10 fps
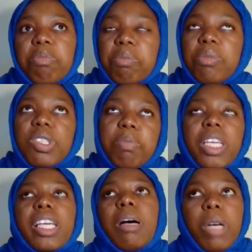
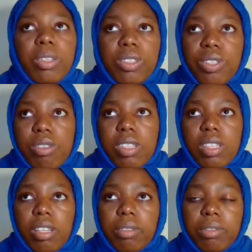speak about
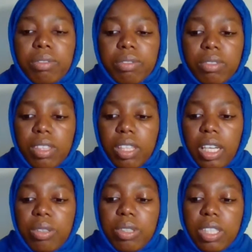yourself.
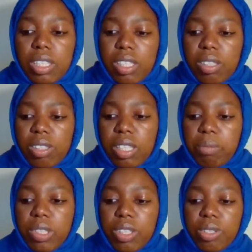I know there's
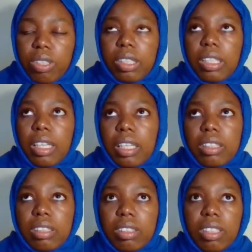temptation that,
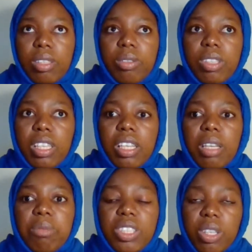okay,
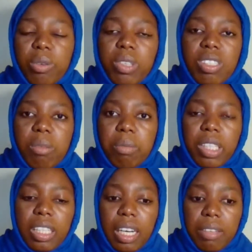let me check what
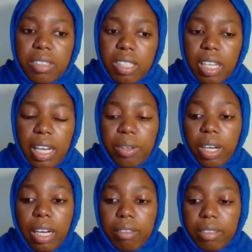somebody have said. I don't have